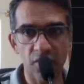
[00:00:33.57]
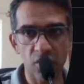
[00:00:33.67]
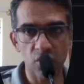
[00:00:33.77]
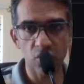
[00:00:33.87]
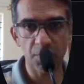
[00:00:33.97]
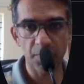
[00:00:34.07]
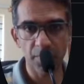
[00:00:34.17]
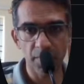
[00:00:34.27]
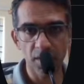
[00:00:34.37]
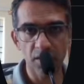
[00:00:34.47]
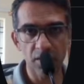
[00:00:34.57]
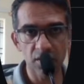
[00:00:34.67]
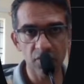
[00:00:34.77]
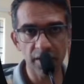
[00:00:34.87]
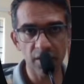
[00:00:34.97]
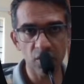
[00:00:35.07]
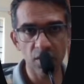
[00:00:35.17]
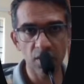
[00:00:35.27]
with you in this video.